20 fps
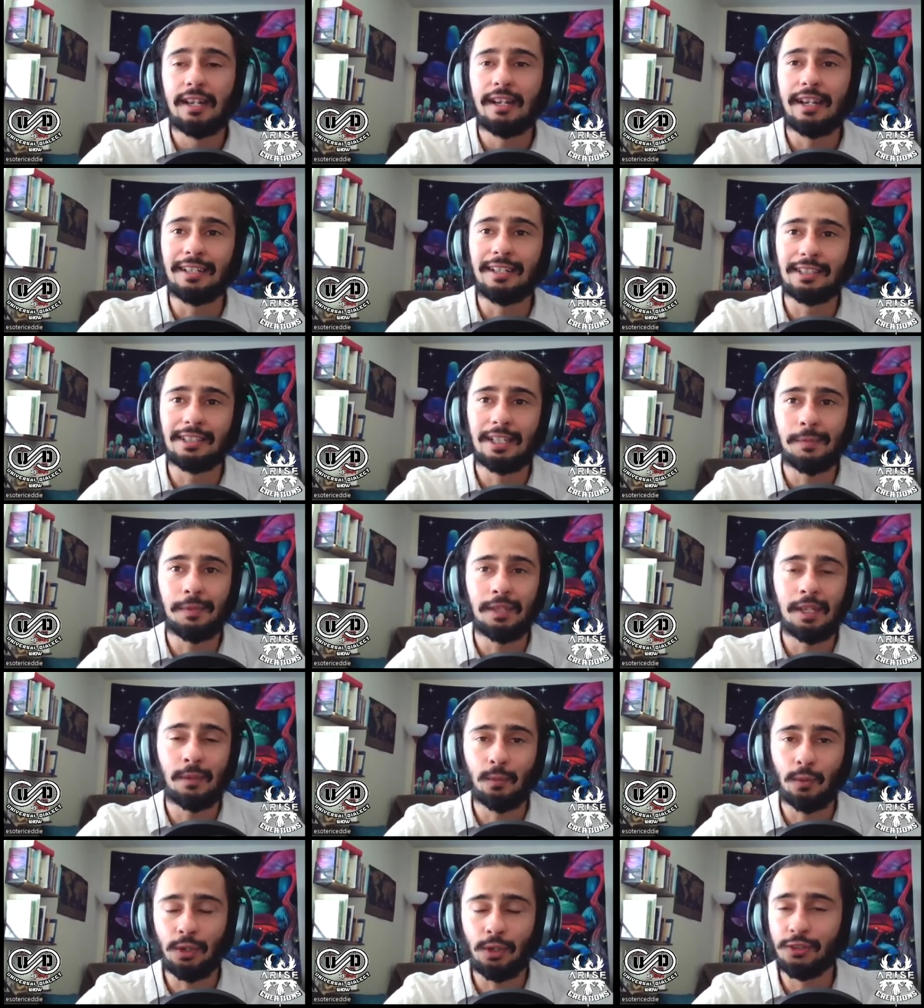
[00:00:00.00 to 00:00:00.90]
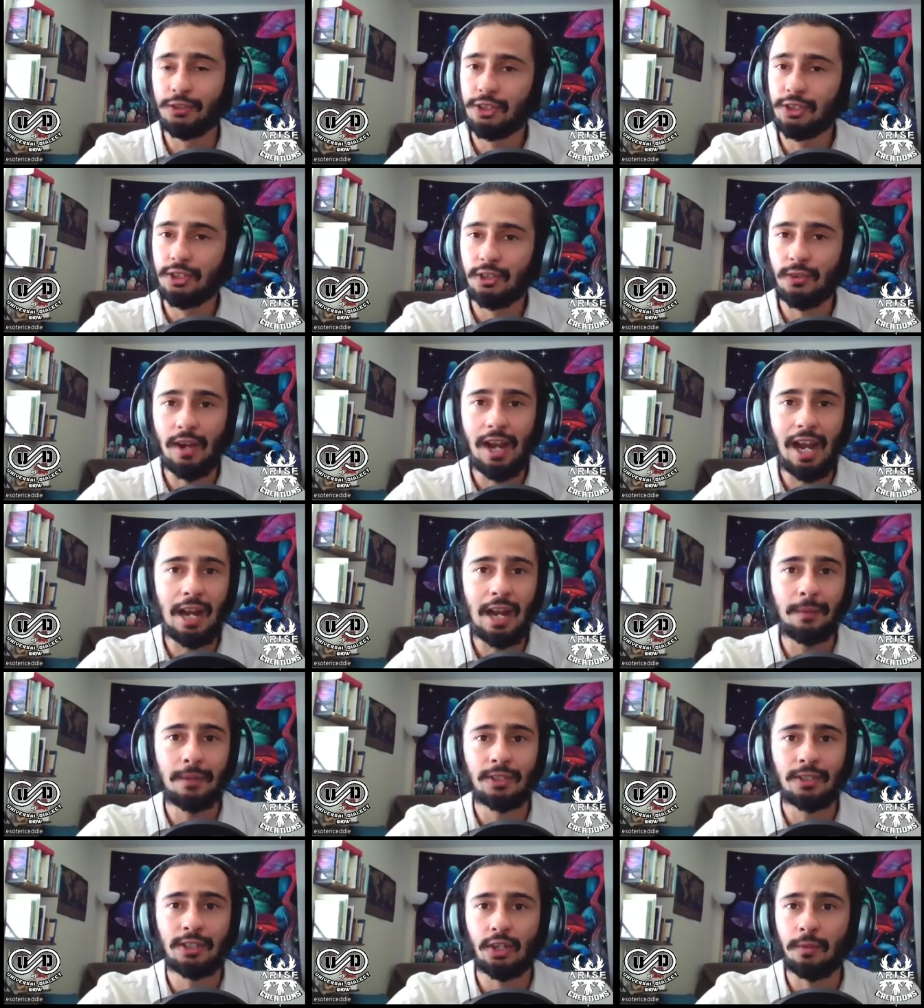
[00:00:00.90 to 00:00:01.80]
and some of them were
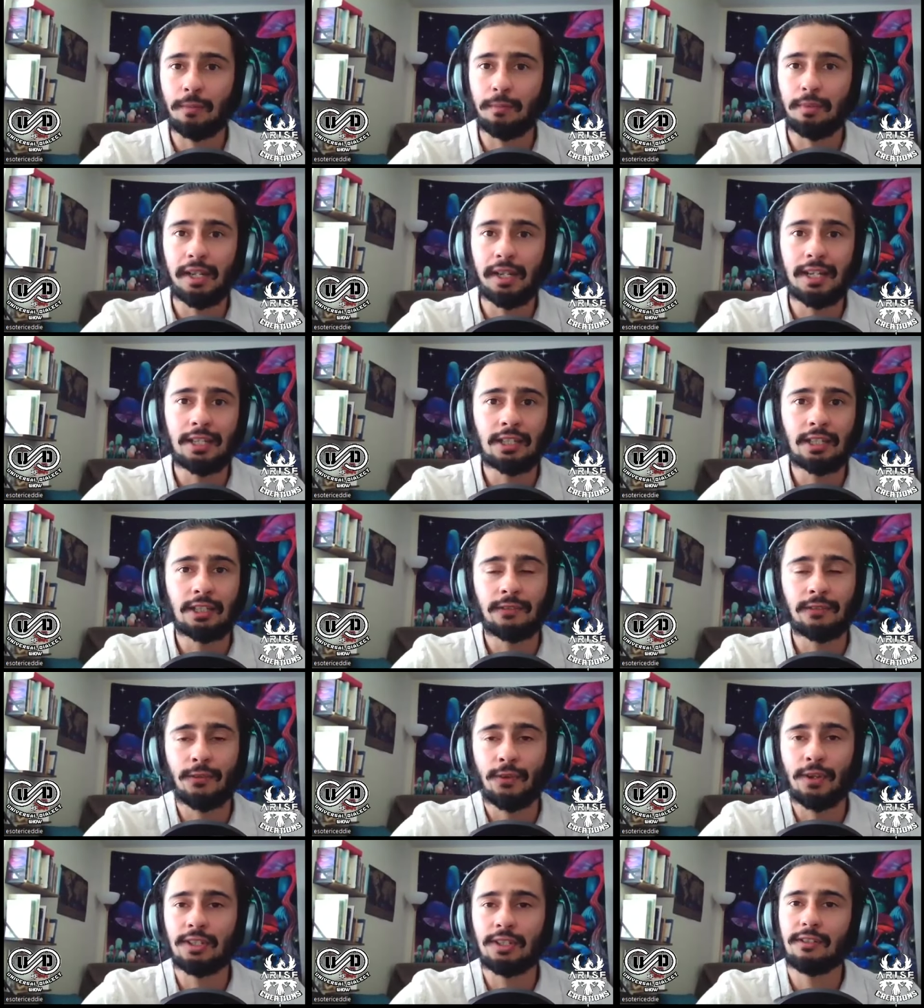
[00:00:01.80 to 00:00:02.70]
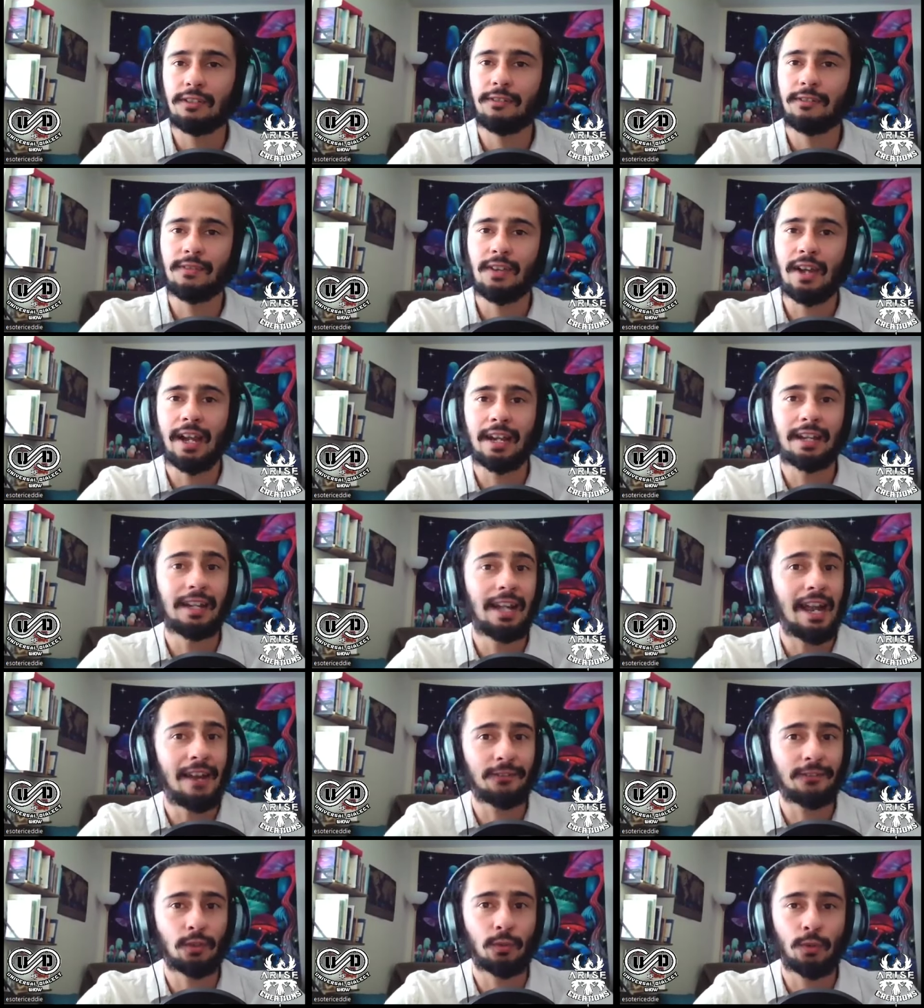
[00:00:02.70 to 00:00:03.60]
inscribed in certain places for us to find
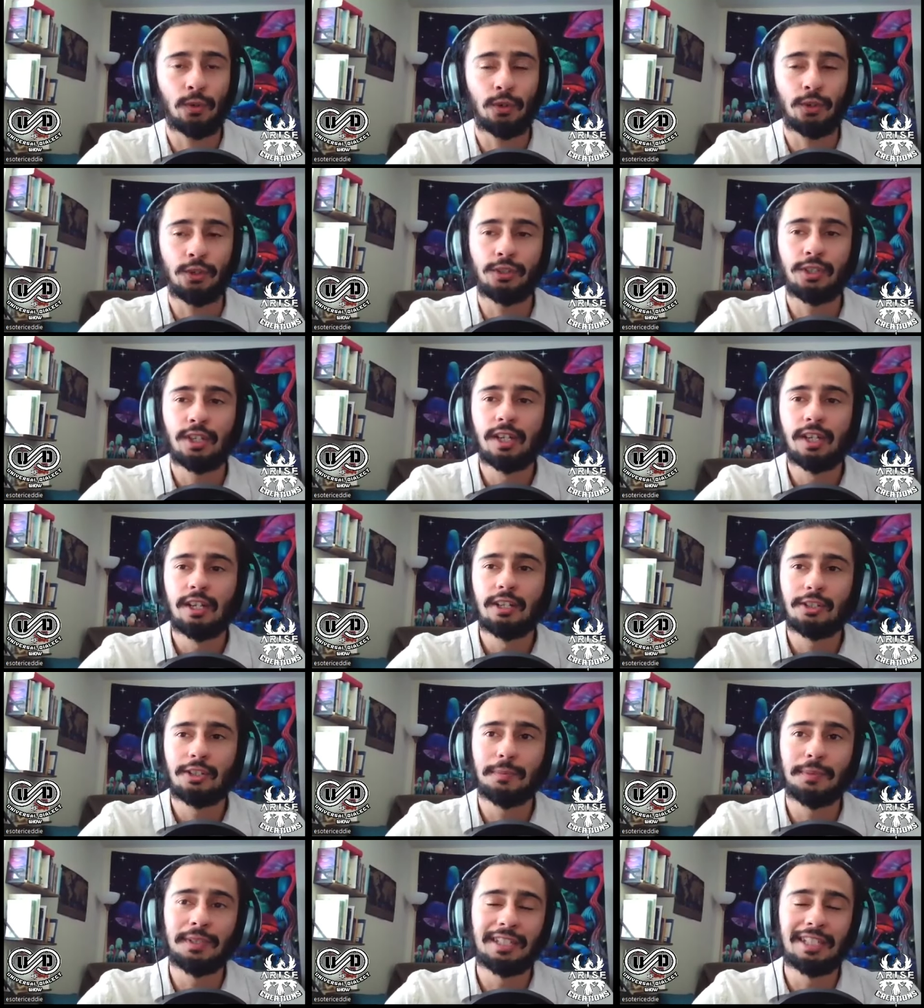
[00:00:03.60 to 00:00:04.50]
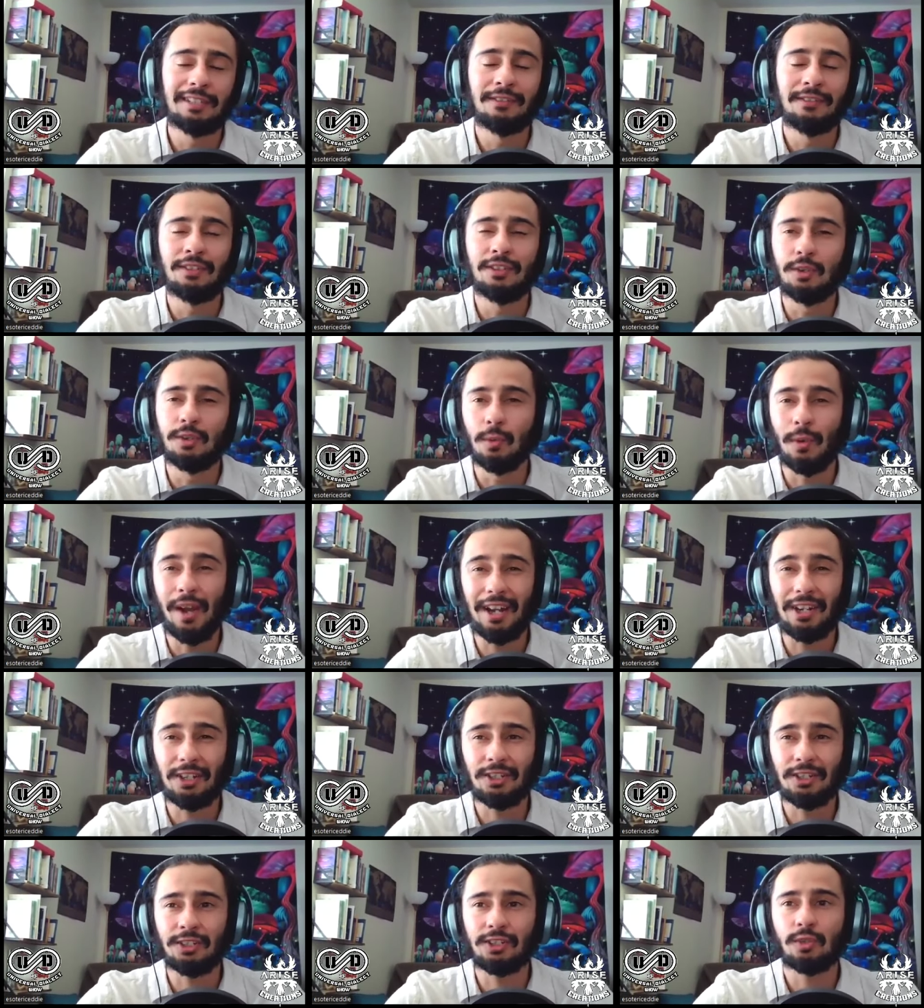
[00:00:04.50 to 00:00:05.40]
afterward to be given
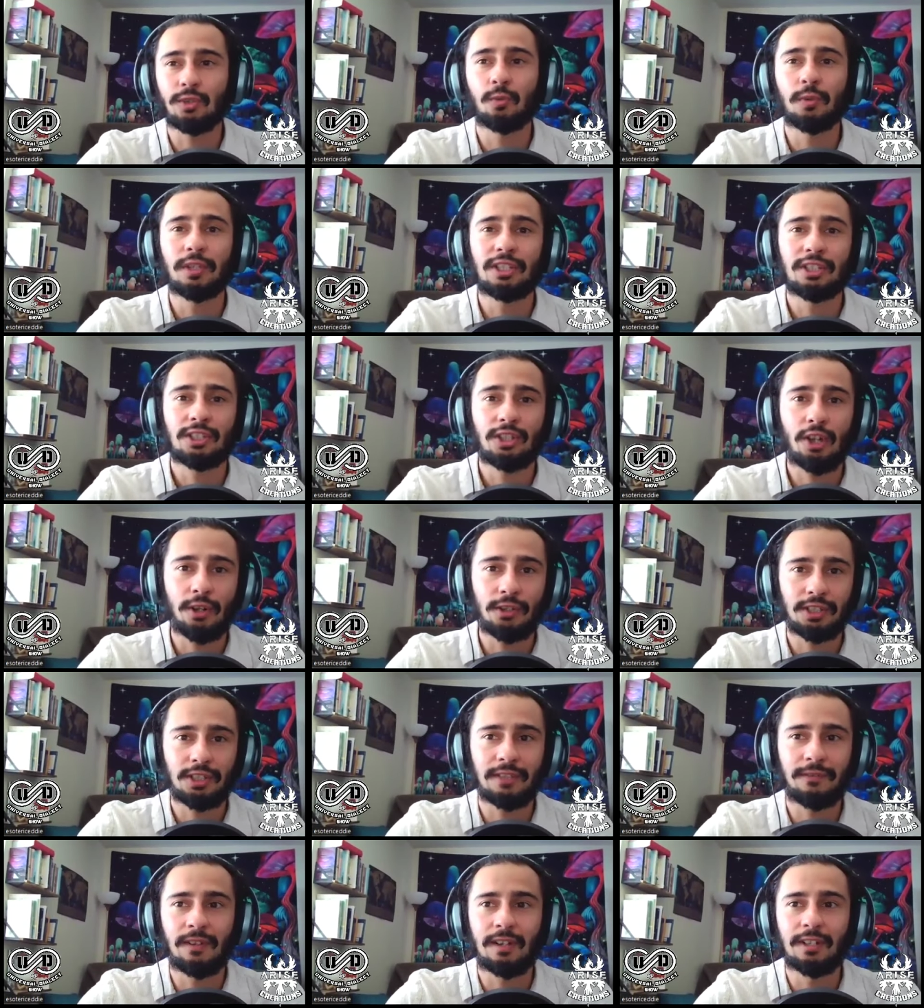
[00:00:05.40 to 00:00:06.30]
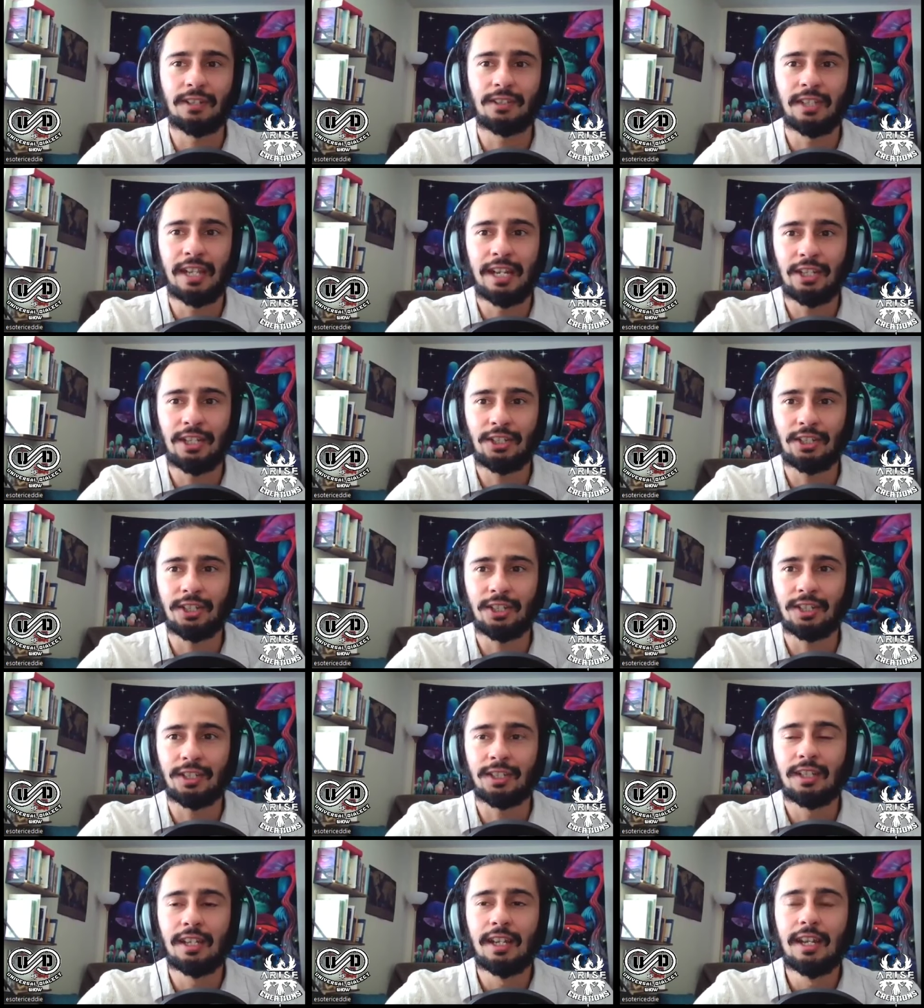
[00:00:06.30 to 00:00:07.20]
direction to restart
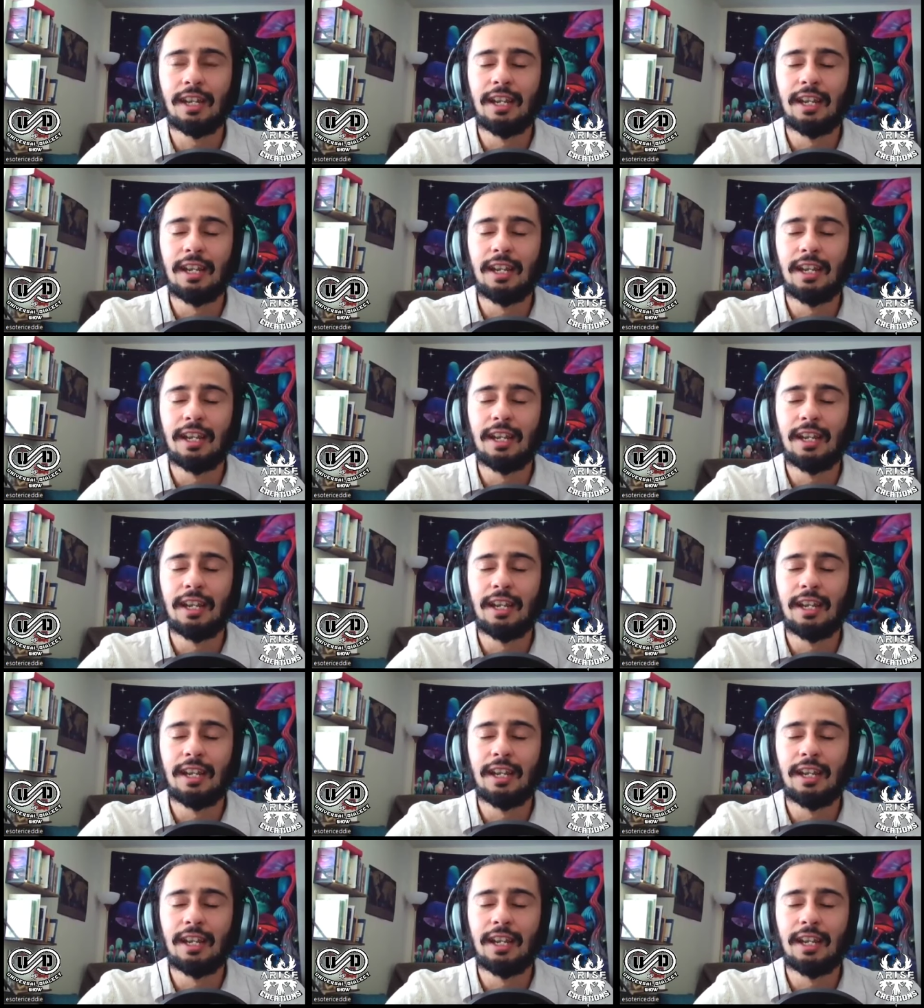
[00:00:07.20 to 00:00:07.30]
civilization